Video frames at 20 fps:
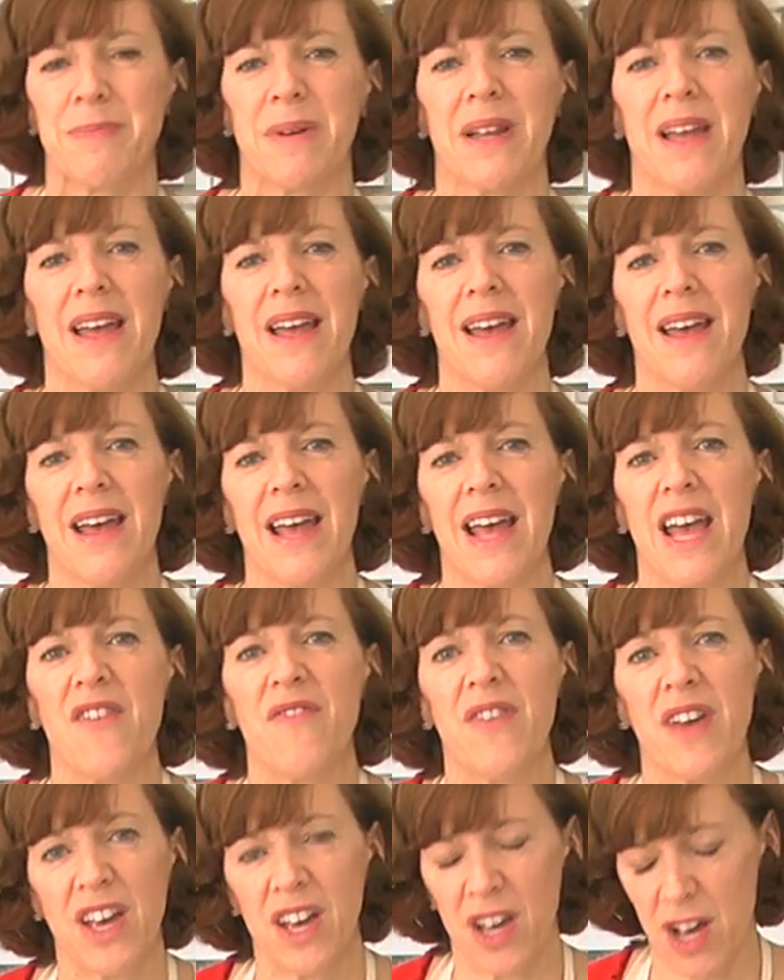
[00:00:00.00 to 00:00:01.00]
But
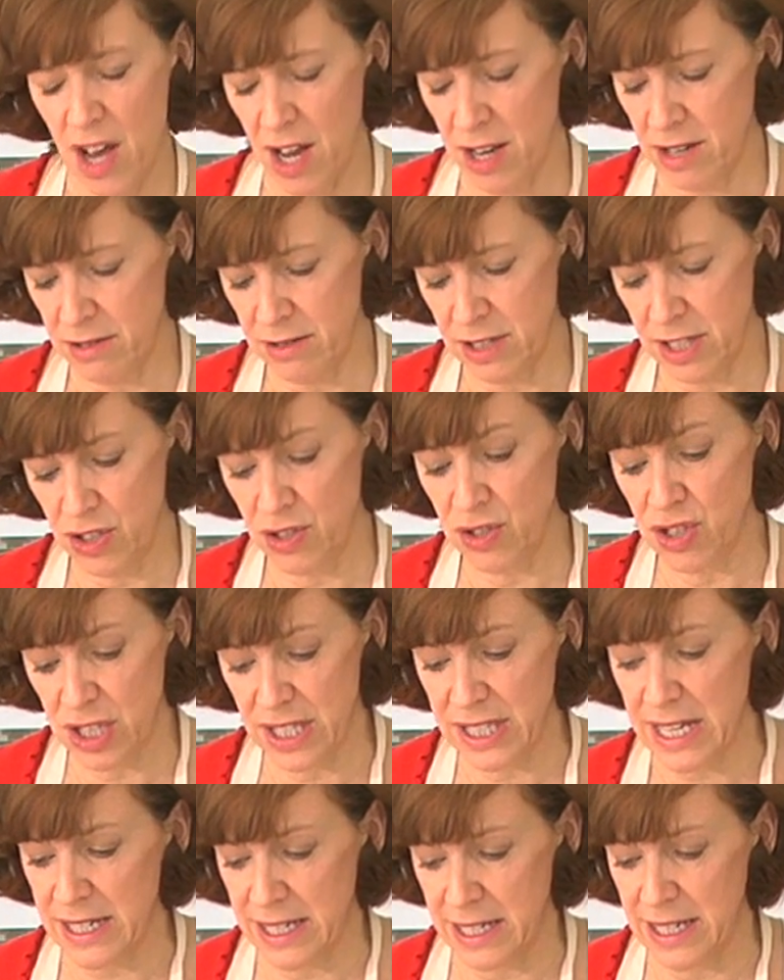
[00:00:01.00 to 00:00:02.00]
if it curdles, you
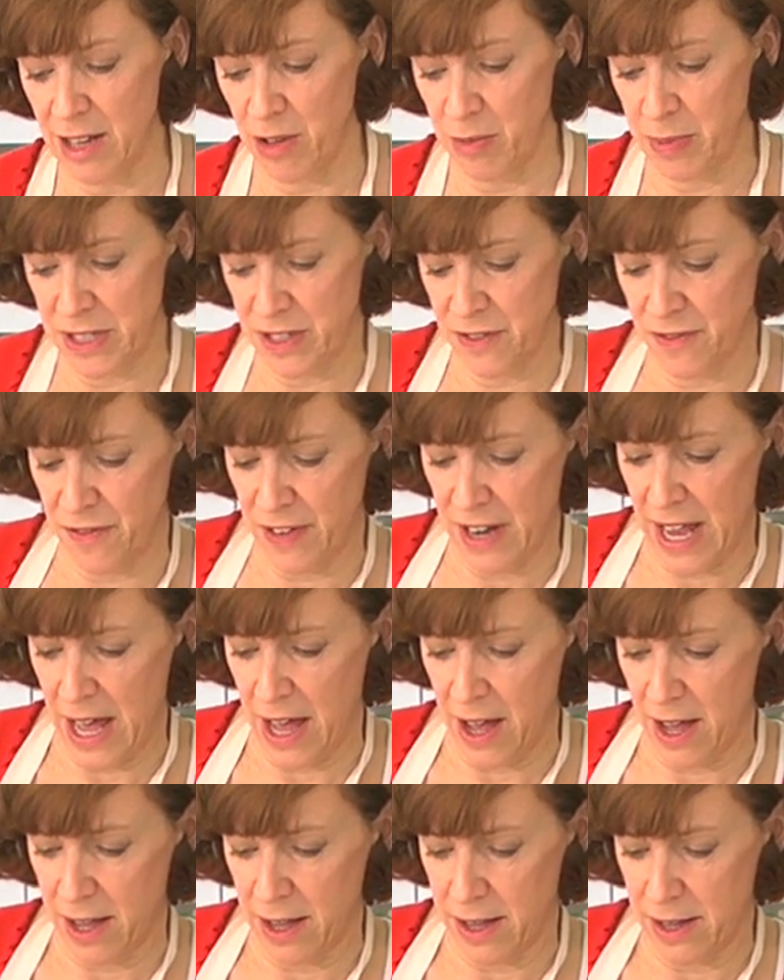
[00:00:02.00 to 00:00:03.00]
just add a little bit of
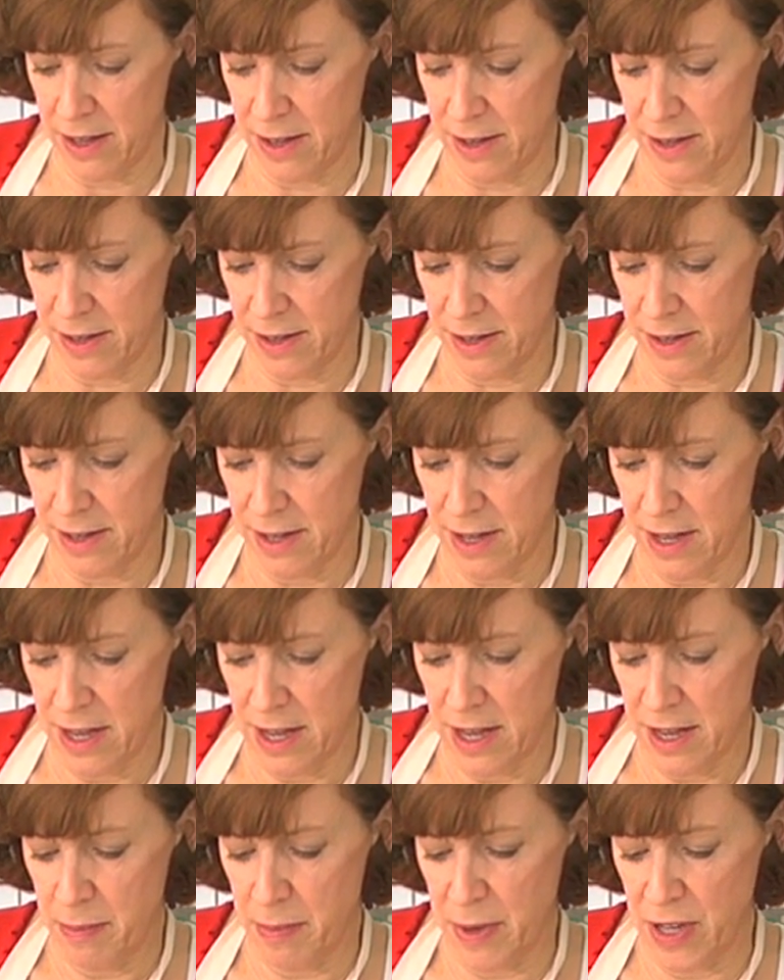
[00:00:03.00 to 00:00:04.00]
flour.
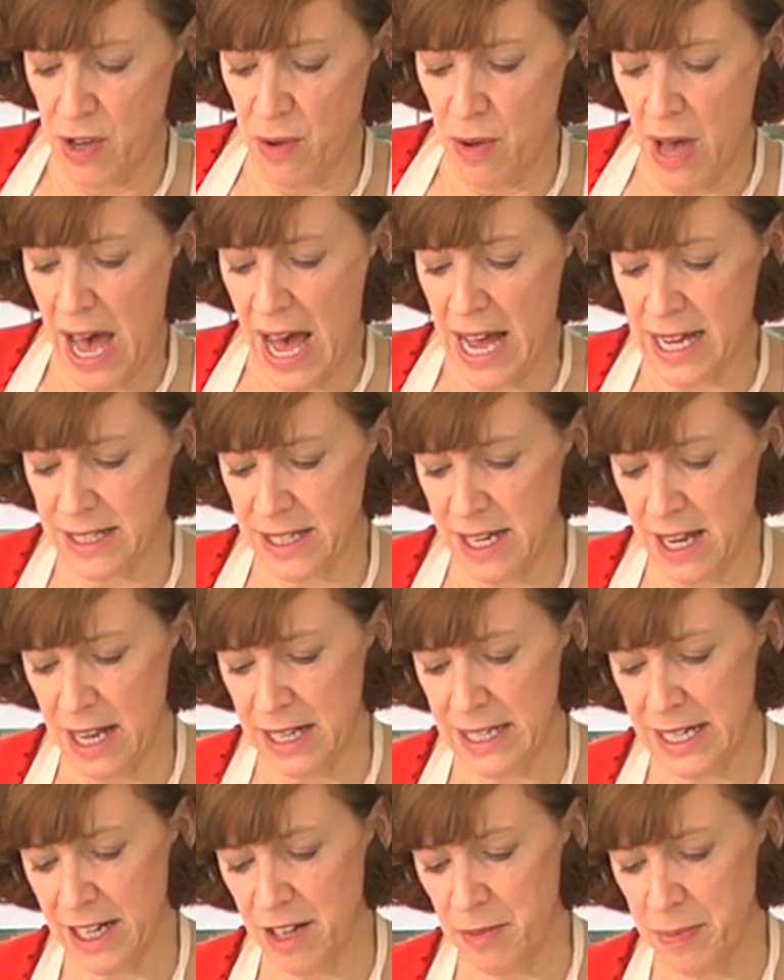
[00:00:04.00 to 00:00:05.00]
But you add it a
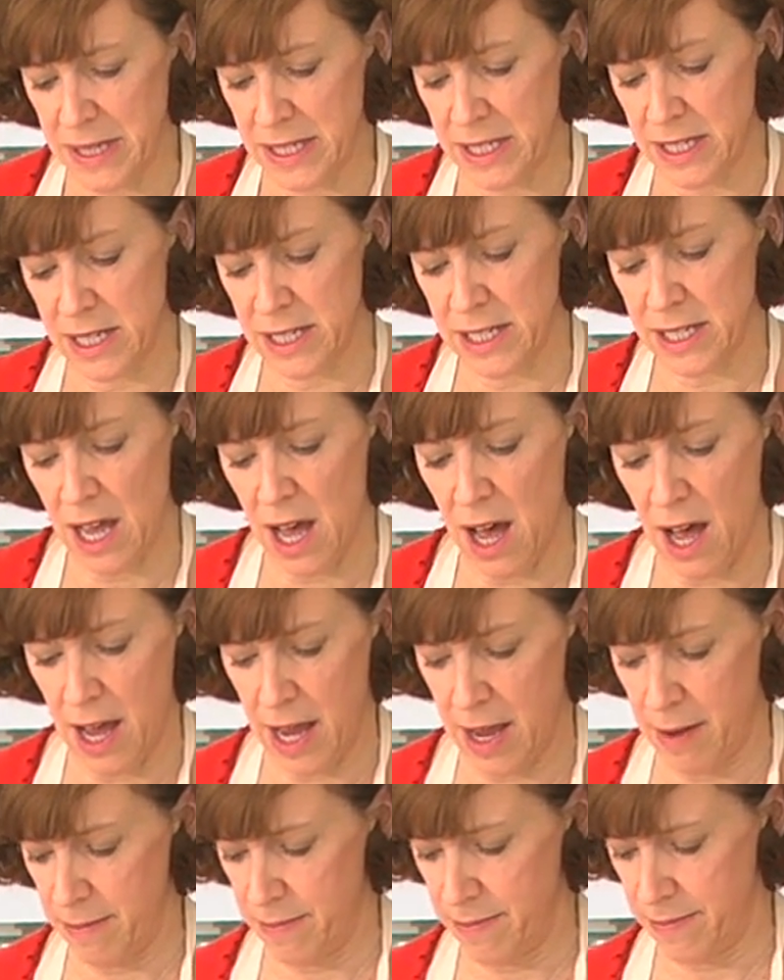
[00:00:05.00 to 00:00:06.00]
little bit at a
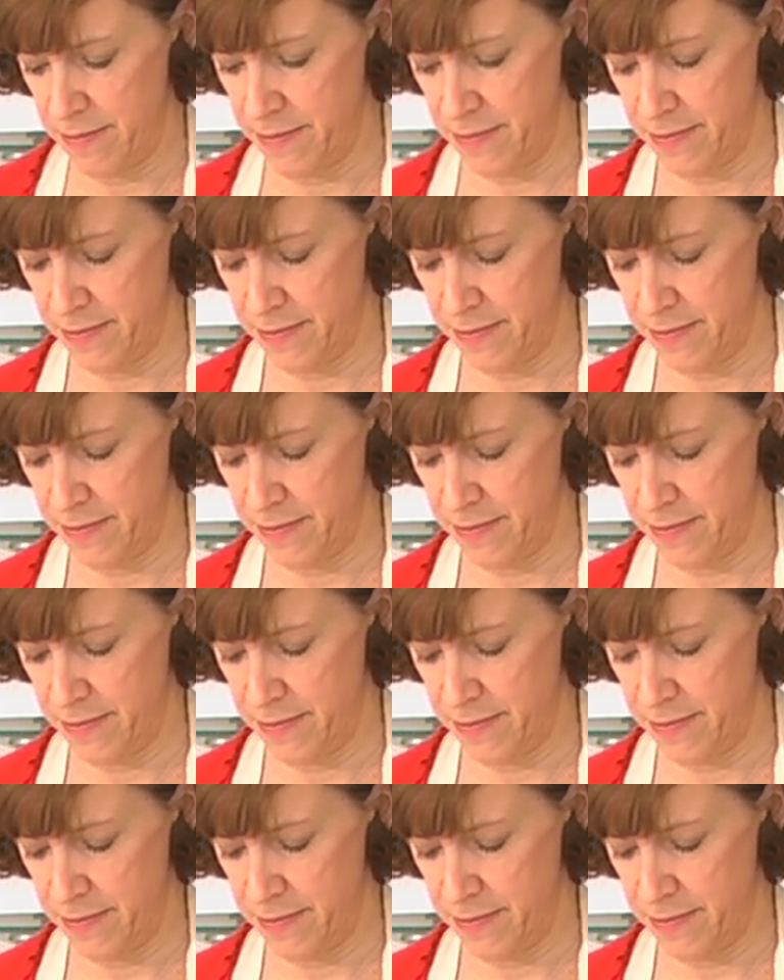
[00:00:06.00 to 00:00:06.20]
time.